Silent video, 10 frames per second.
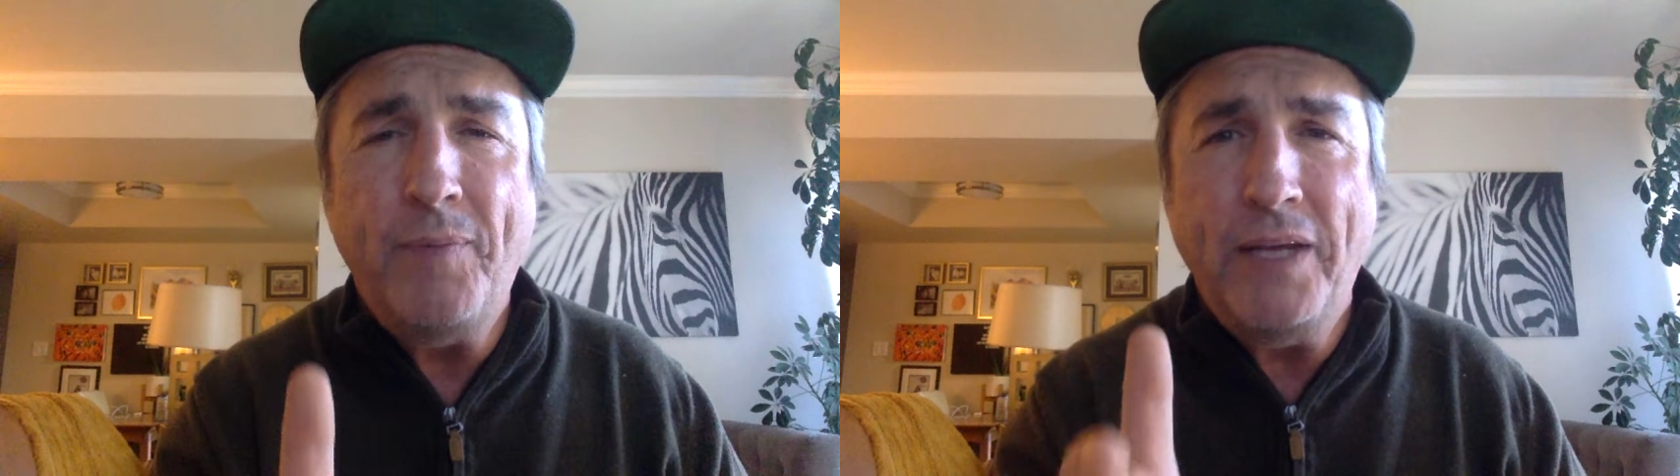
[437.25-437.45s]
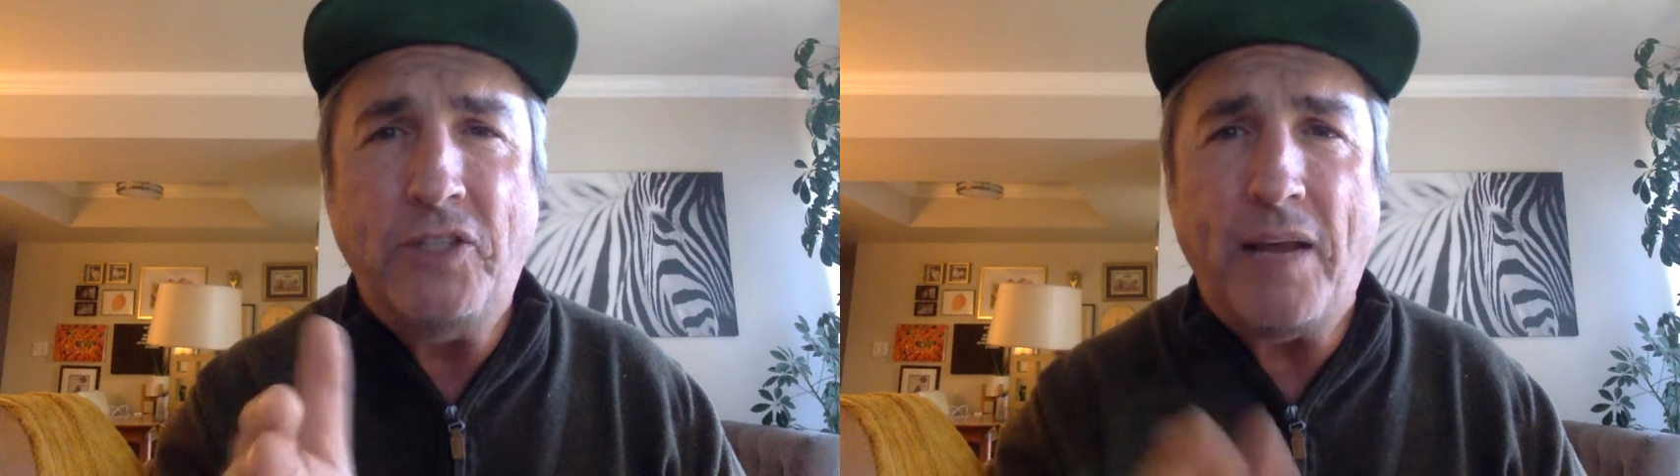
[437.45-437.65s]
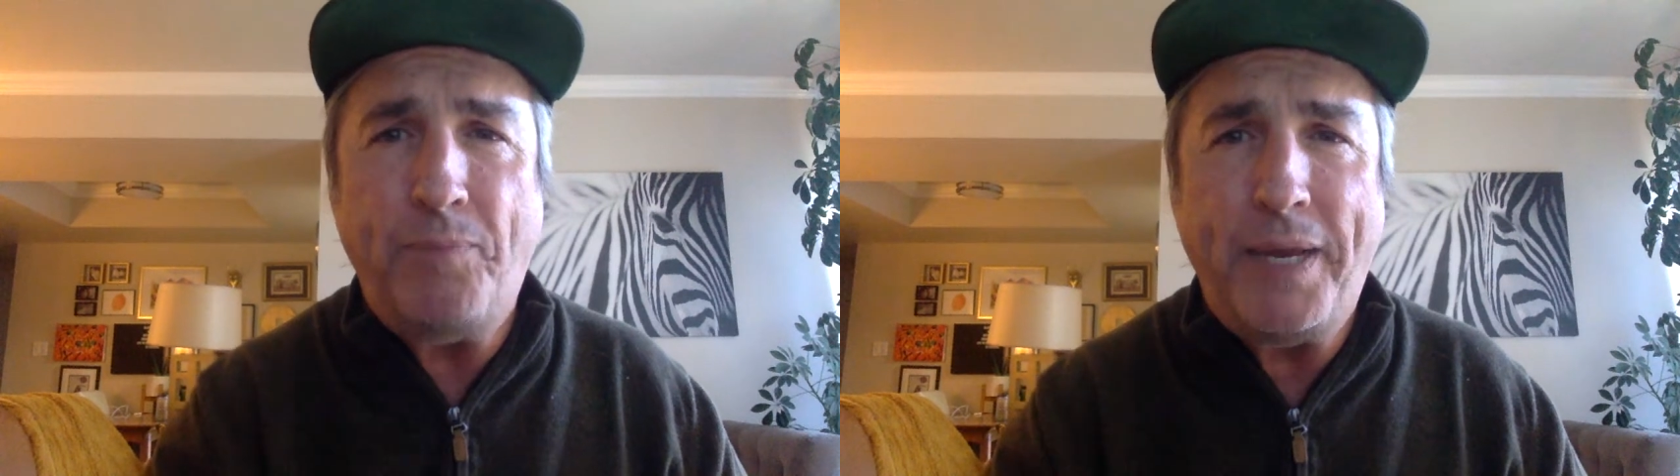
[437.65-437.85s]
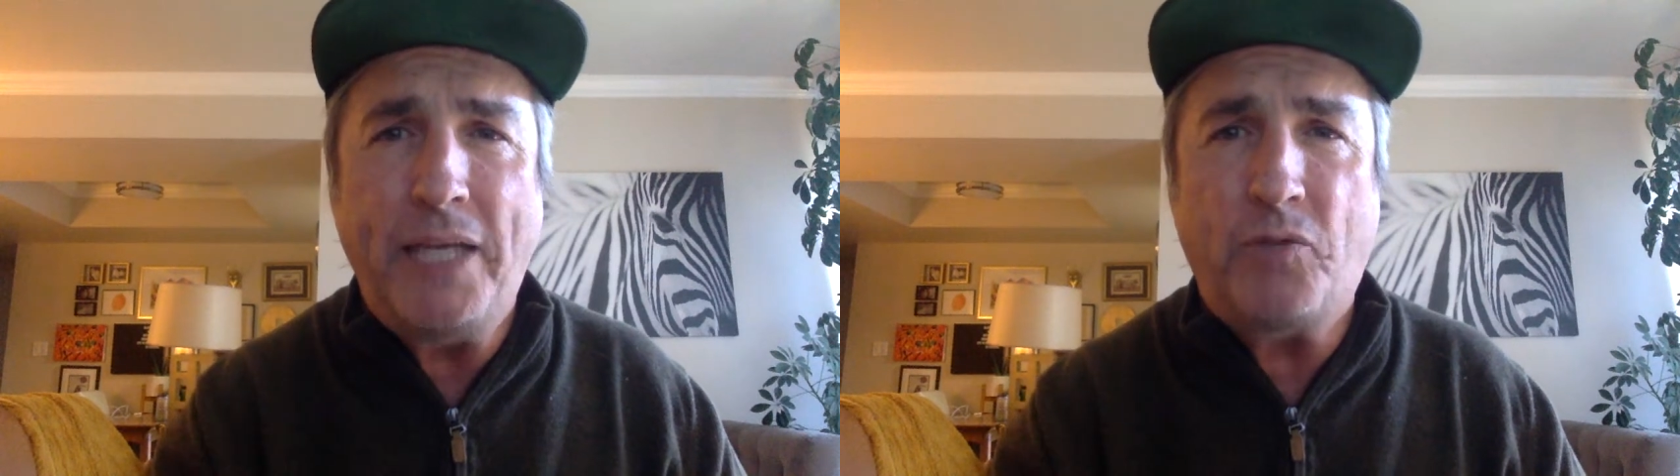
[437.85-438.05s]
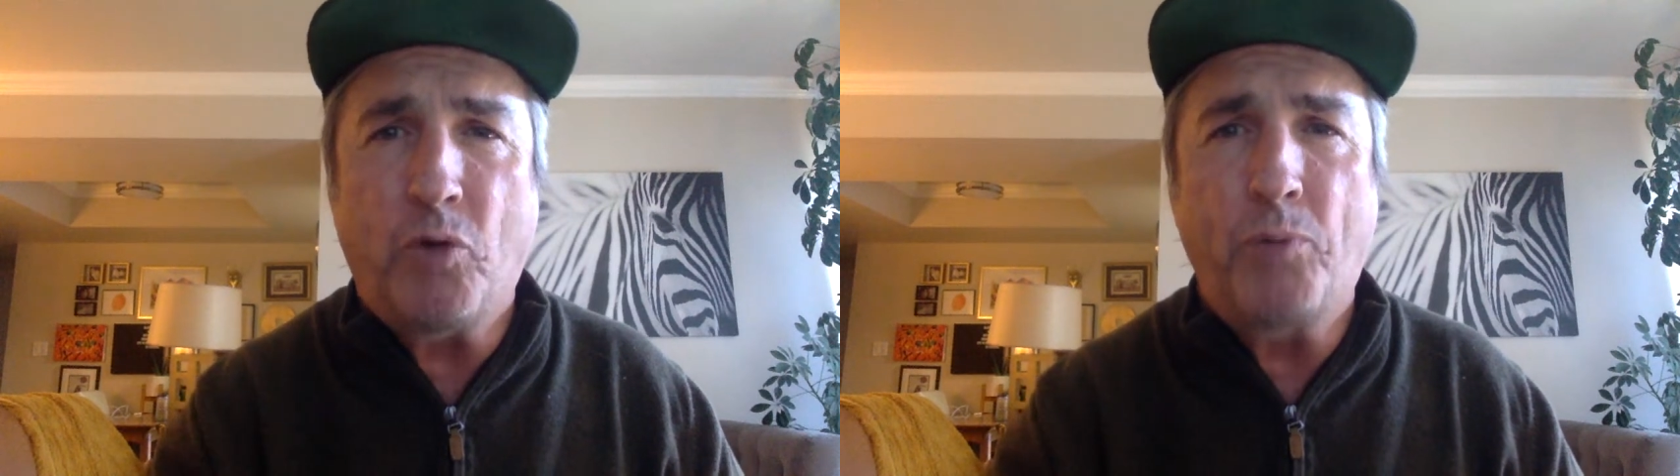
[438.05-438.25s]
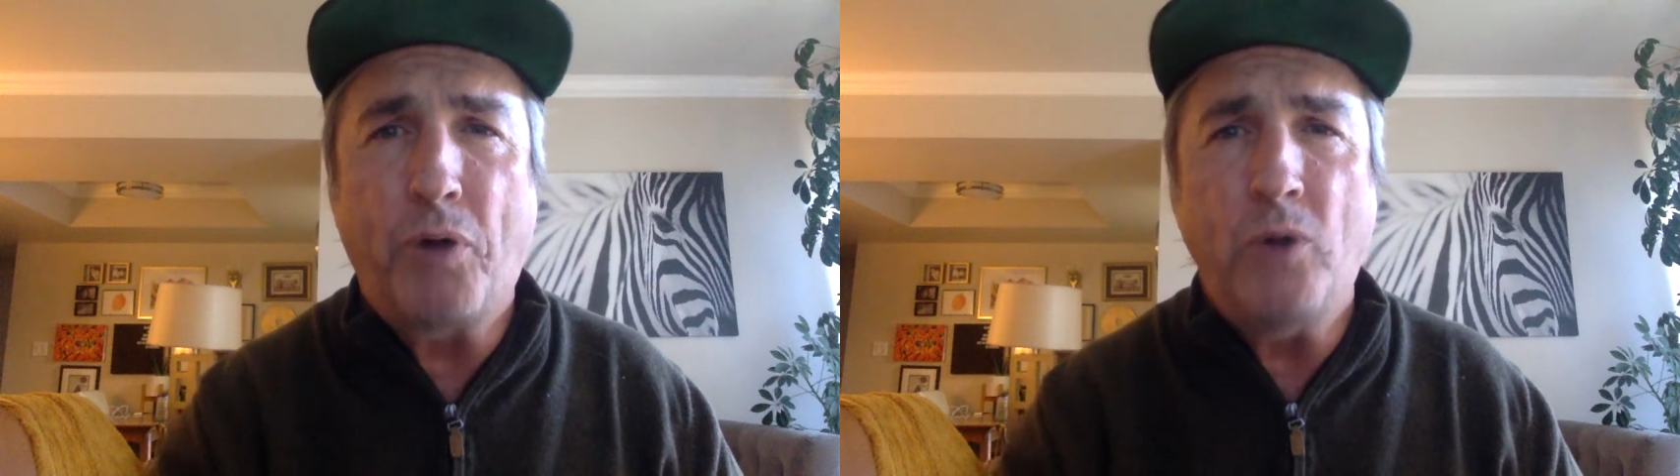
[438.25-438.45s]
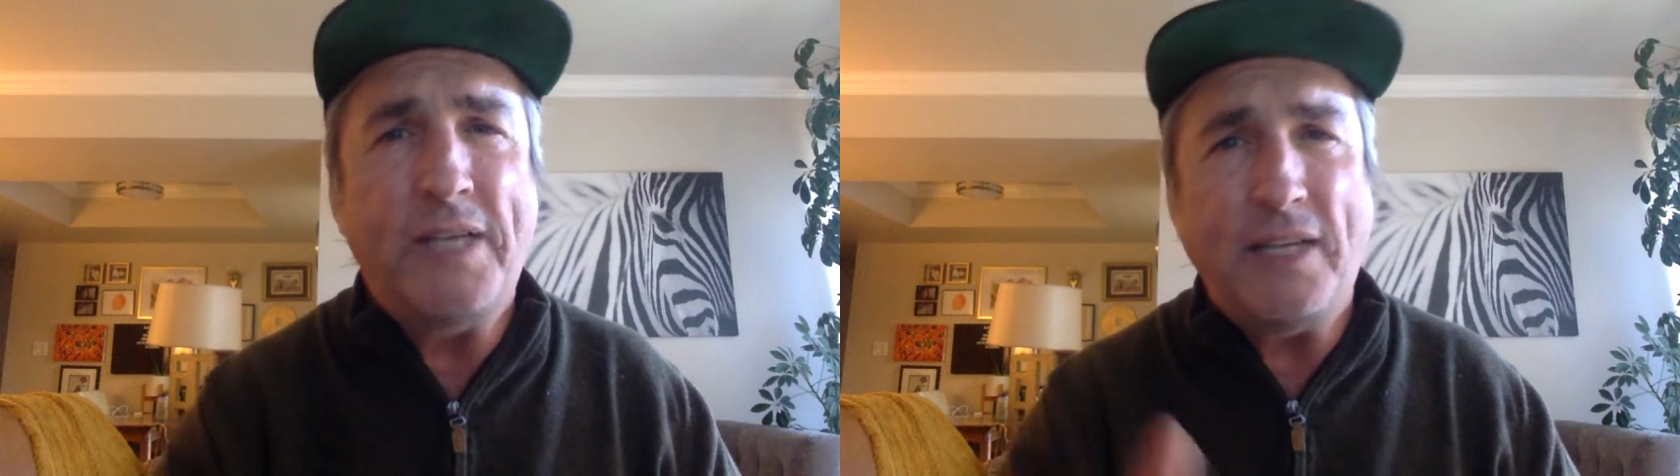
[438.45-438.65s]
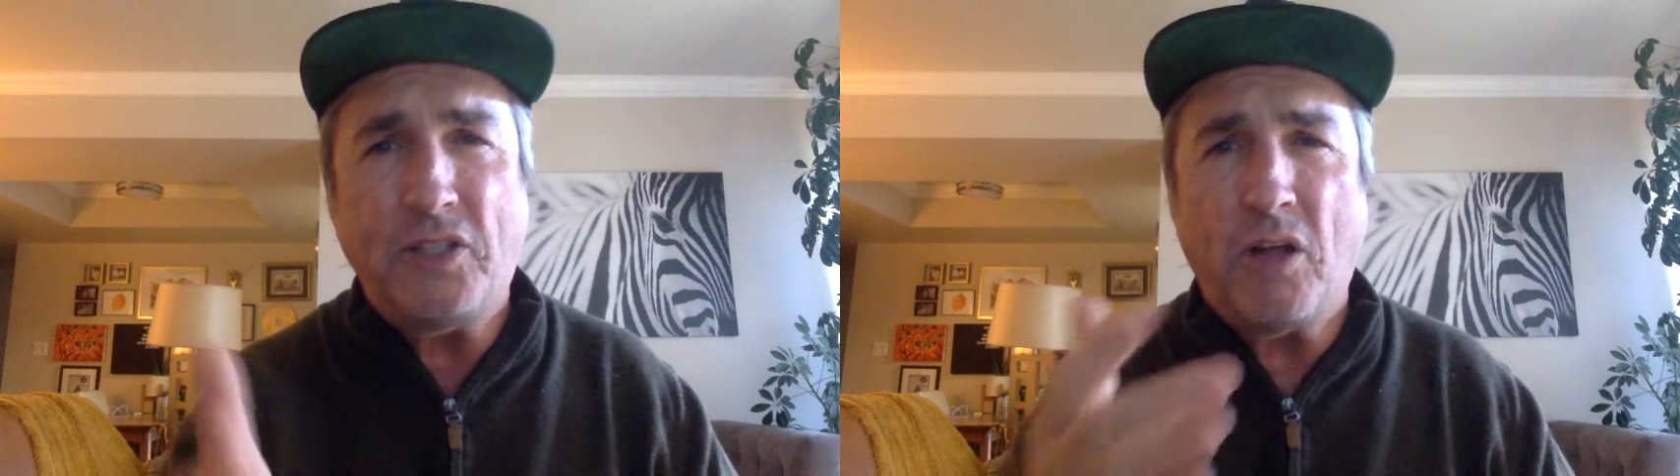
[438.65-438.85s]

is a peaceful protest.